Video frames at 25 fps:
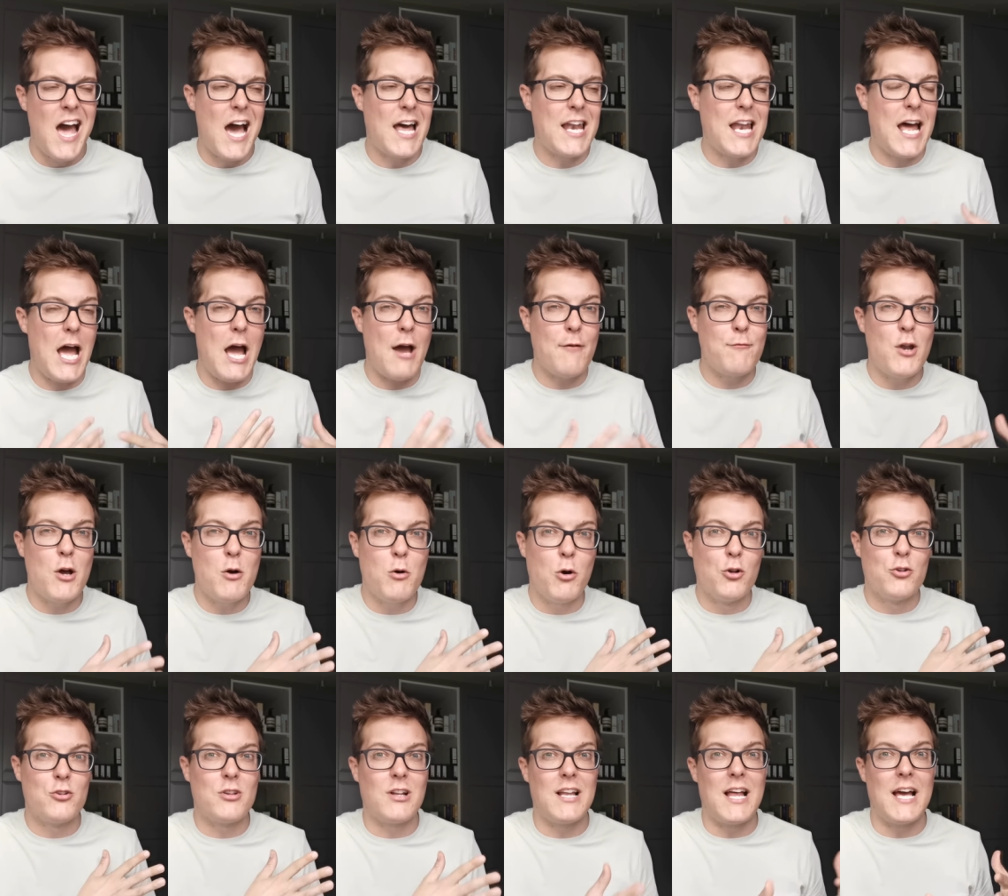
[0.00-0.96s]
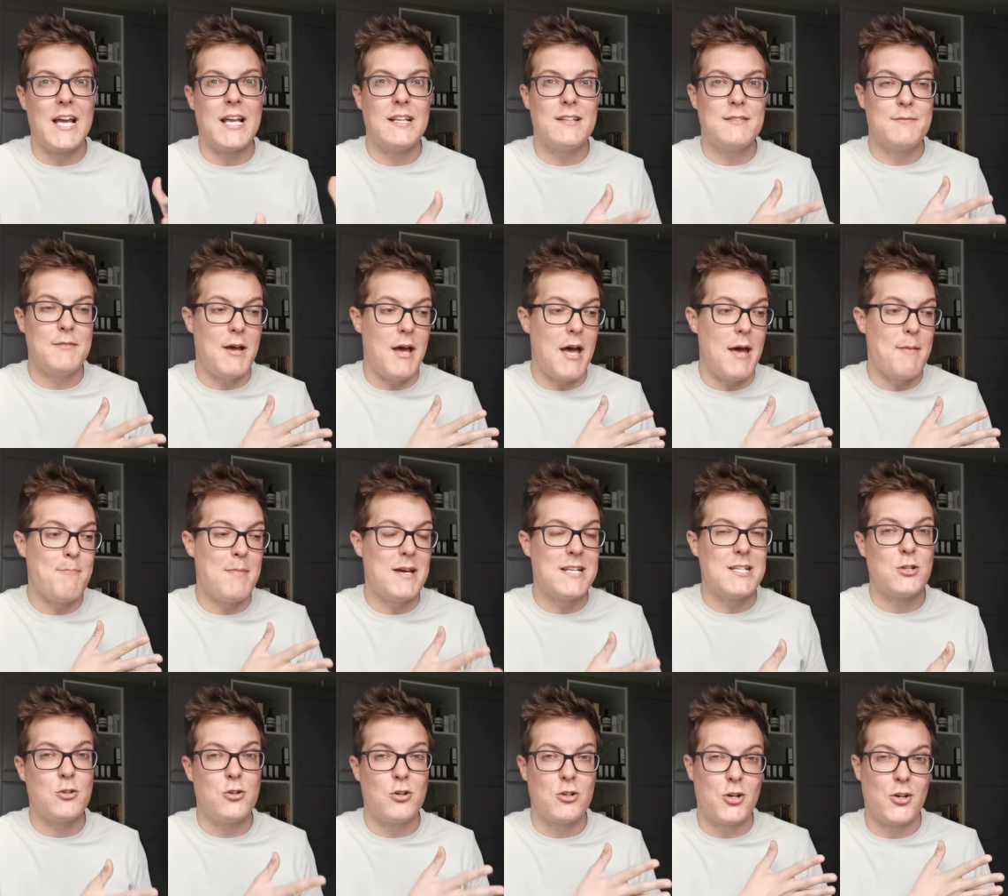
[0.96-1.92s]
and I have no underlying
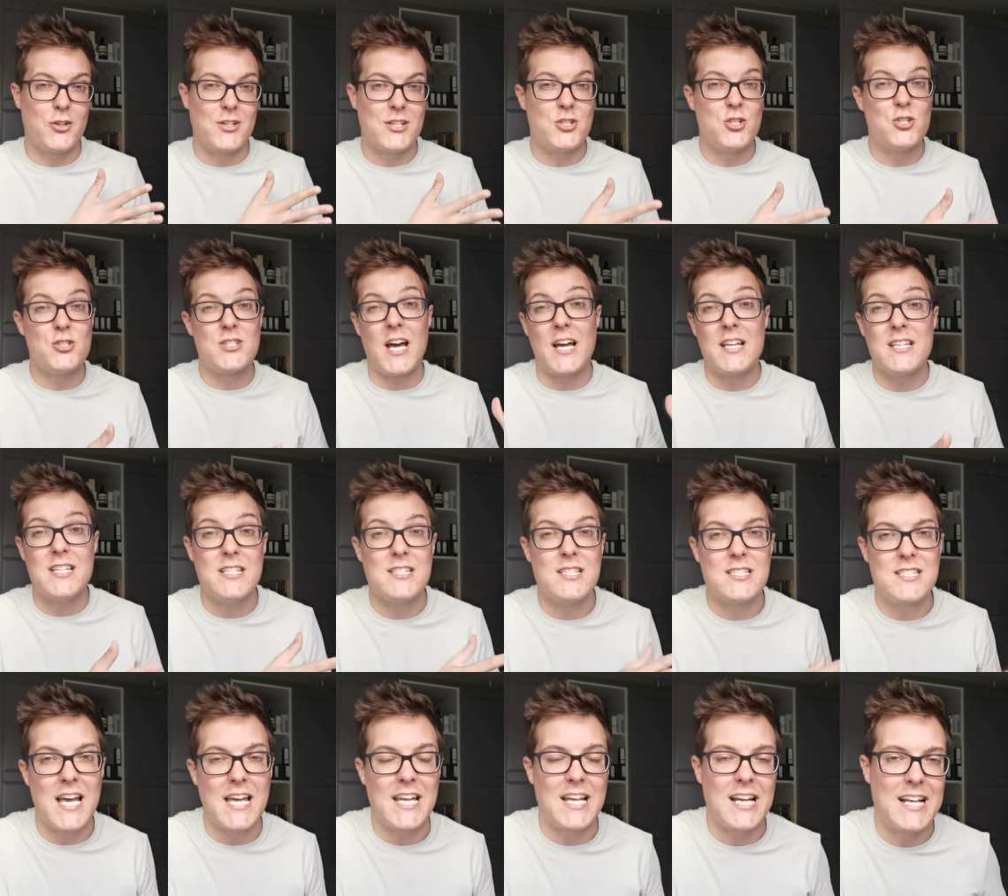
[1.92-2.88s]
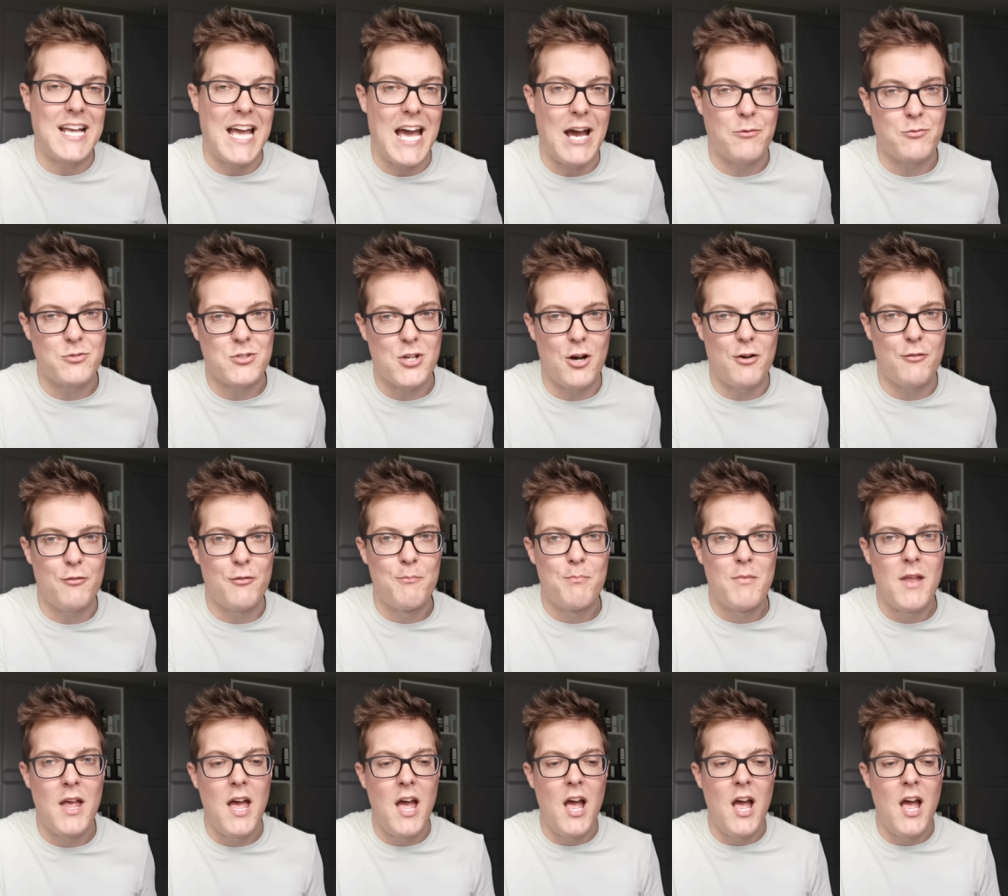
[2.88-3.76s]
medical conditions that I need to take account of.